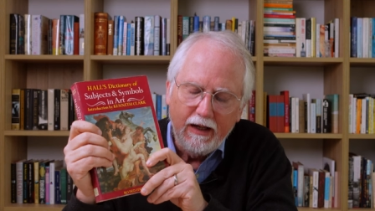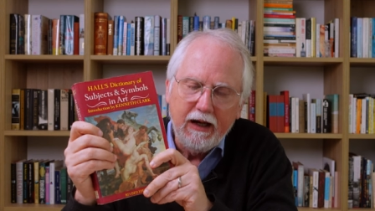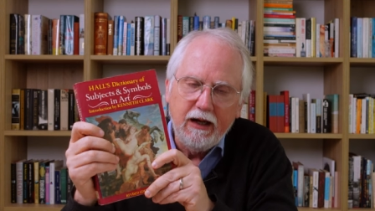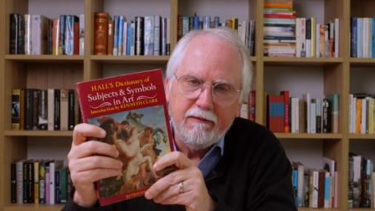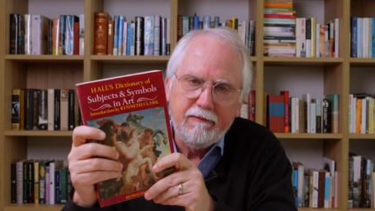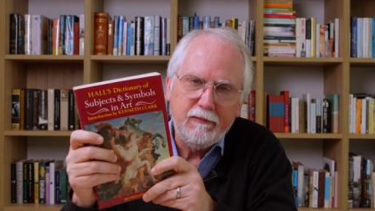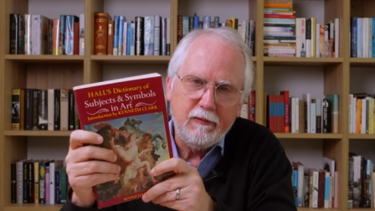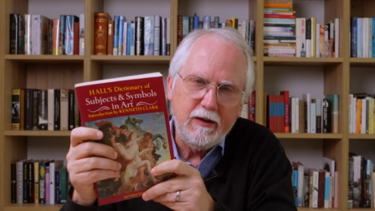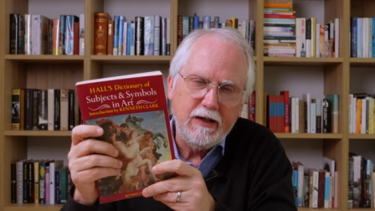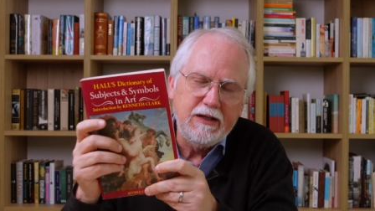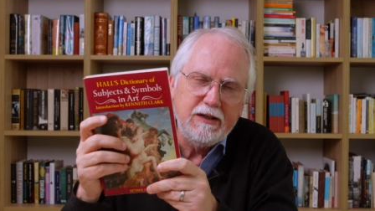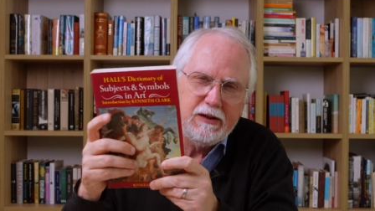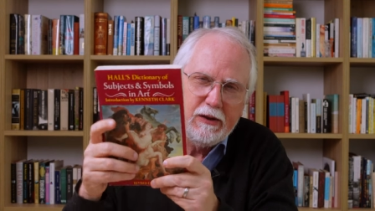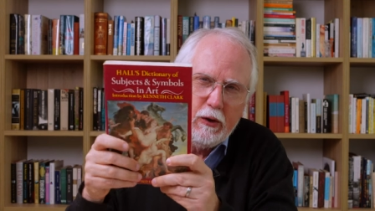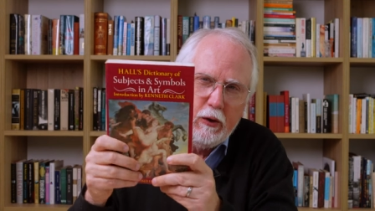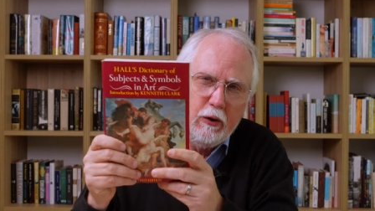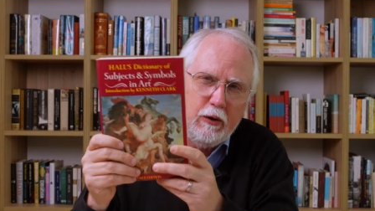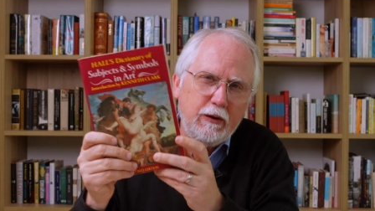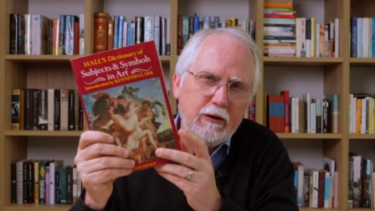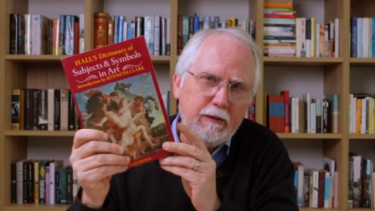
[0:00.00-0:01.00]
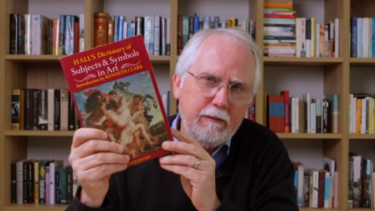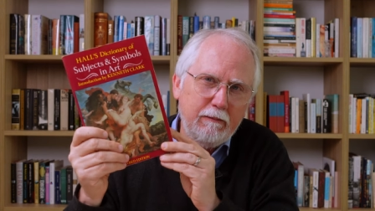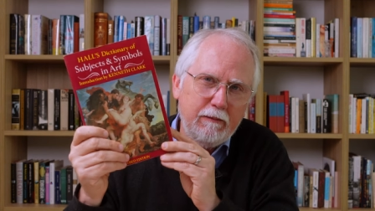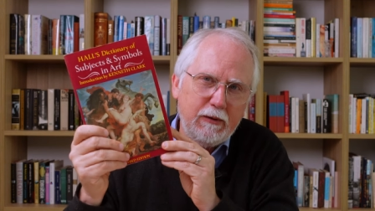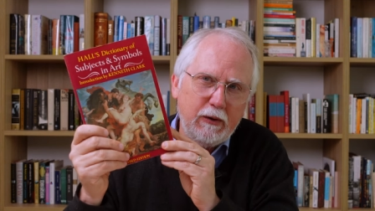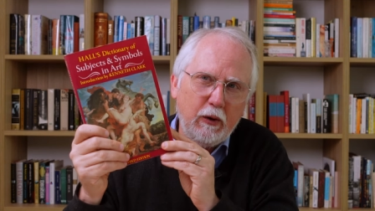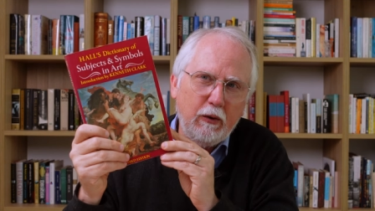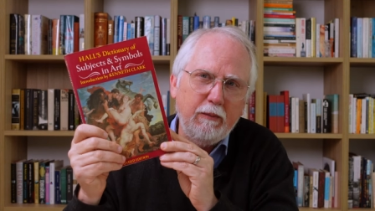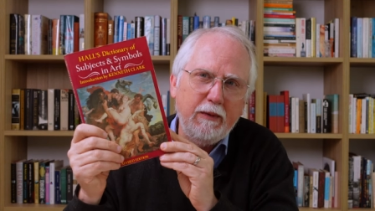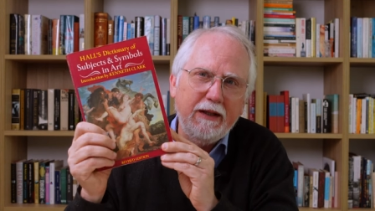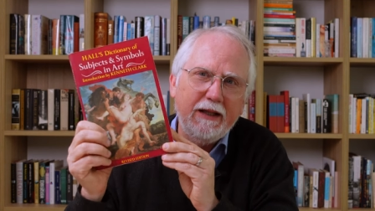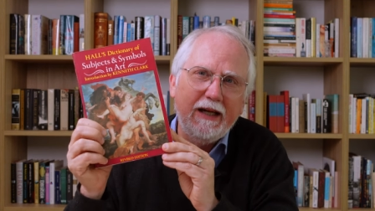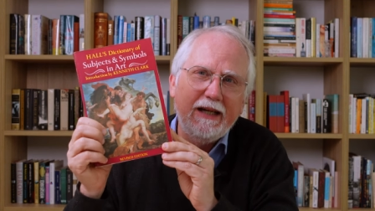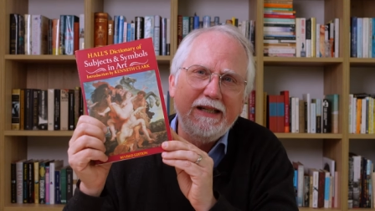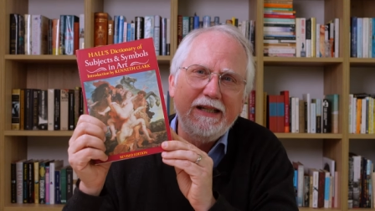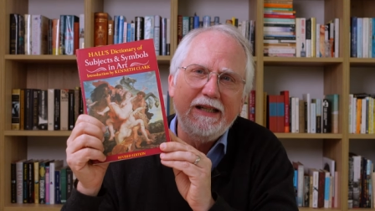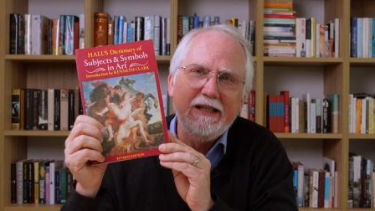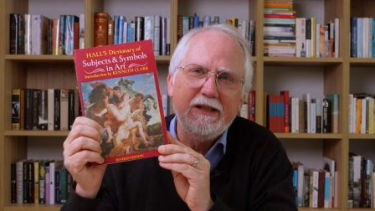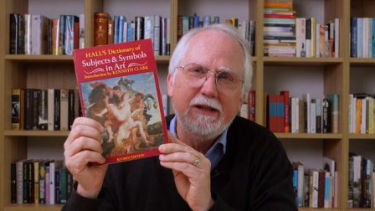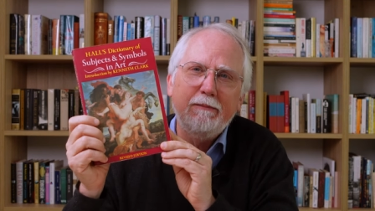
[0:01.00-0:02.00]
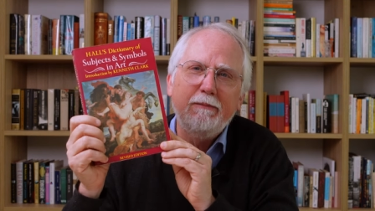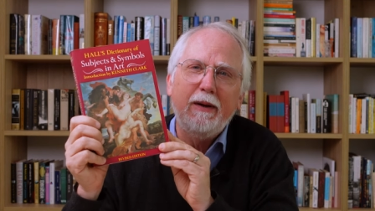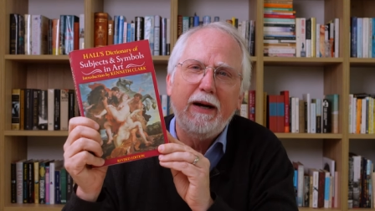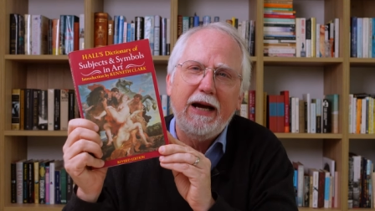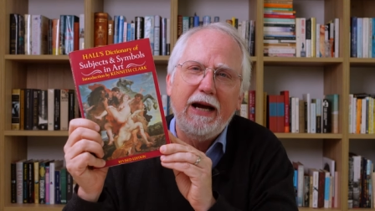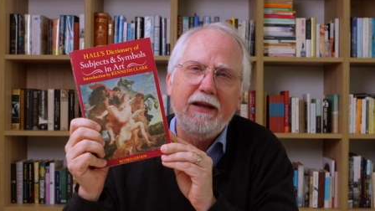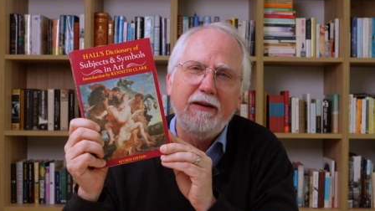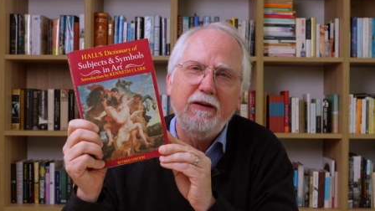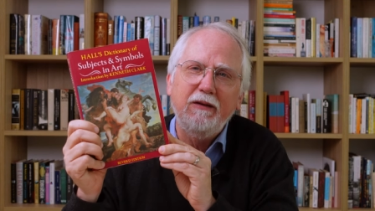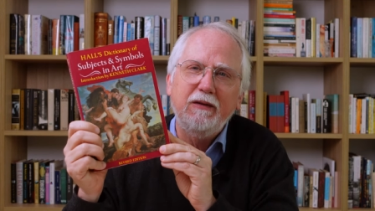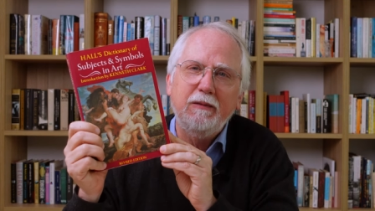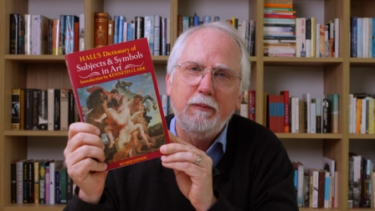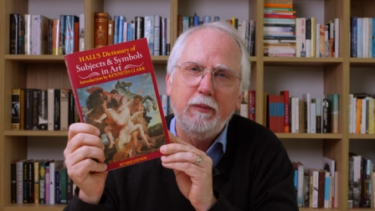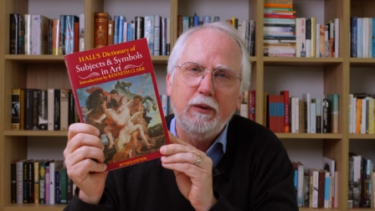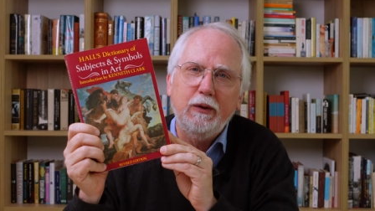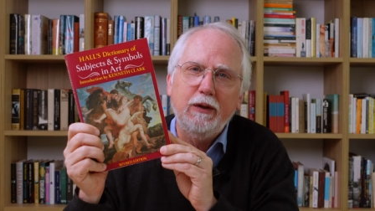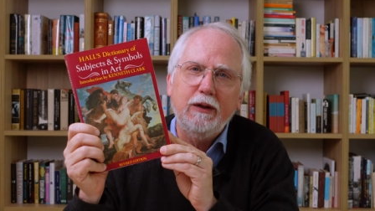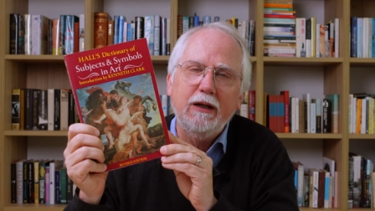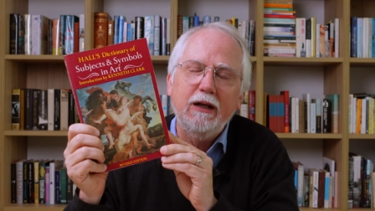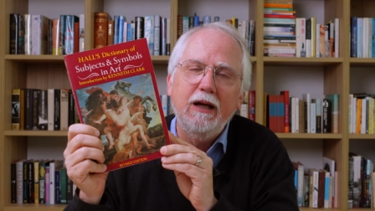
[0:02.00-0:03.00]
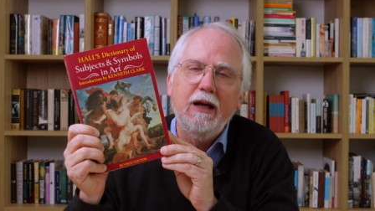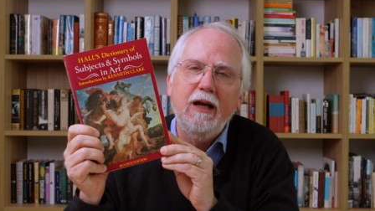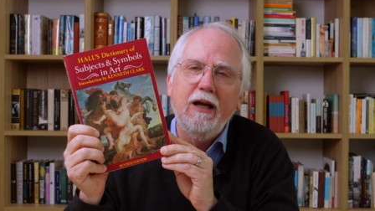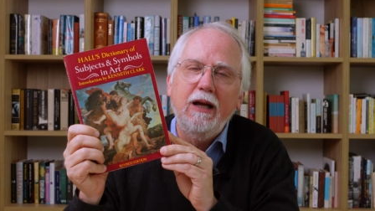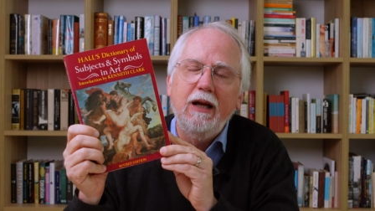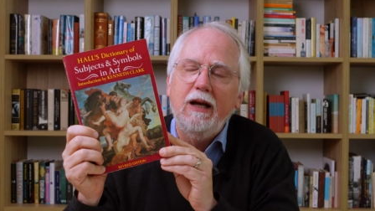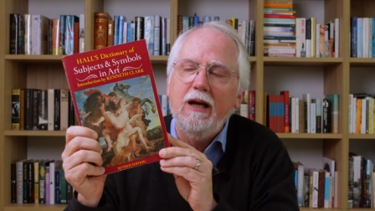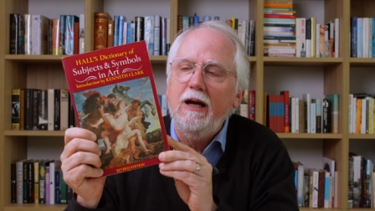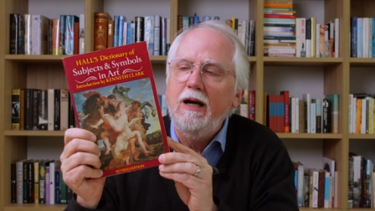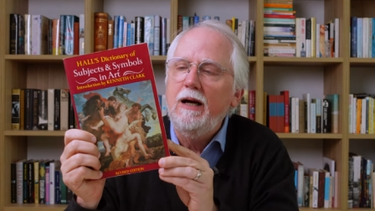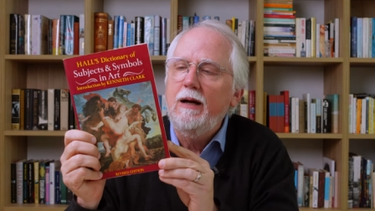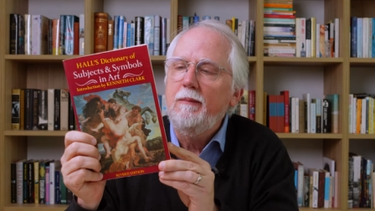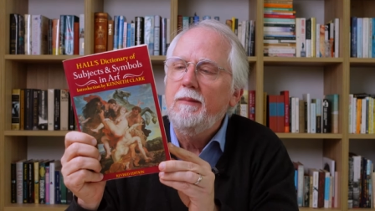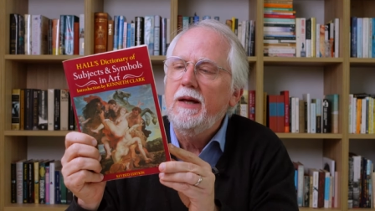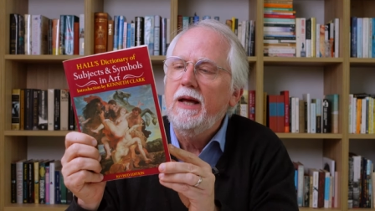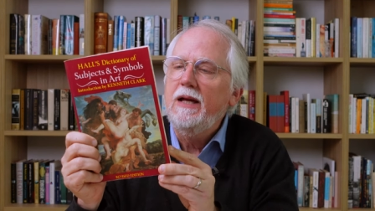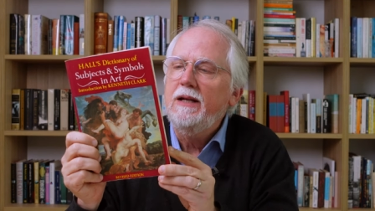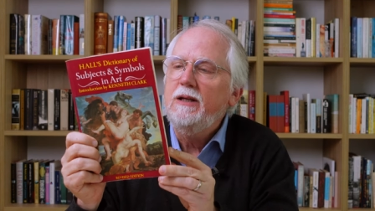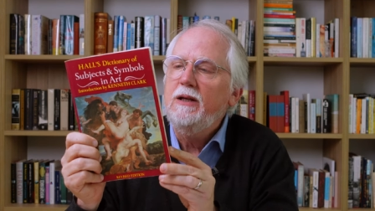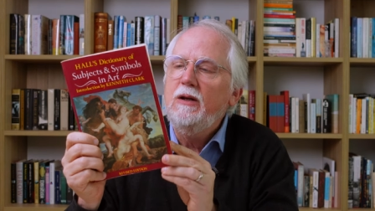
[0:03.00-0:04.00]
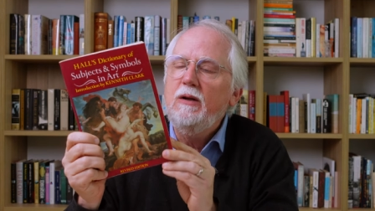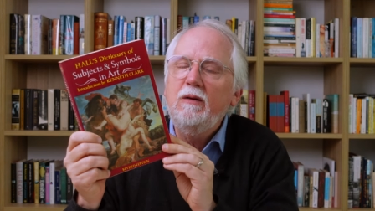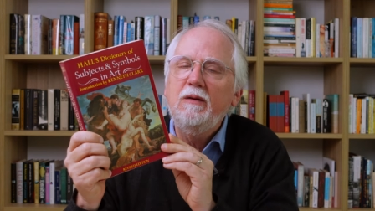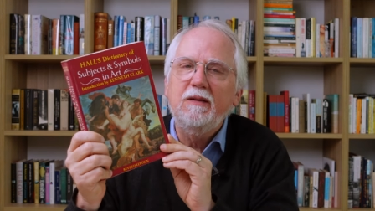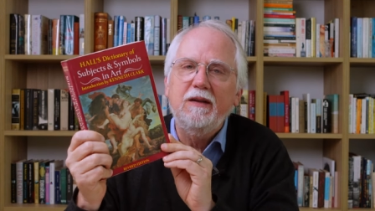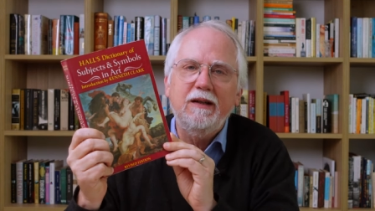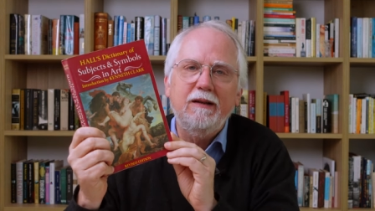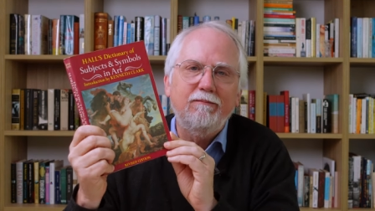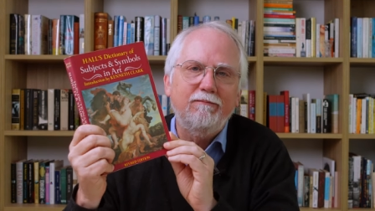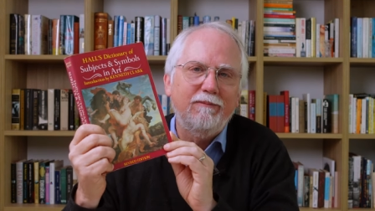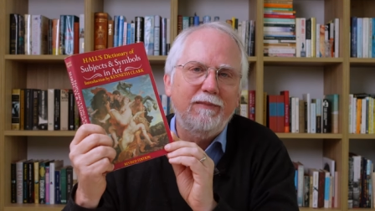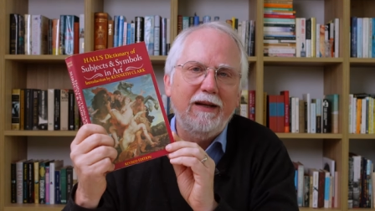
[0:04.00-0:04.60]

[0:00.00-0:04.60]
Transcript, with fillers: a friend told, told me that I needed to buy this book um, and use it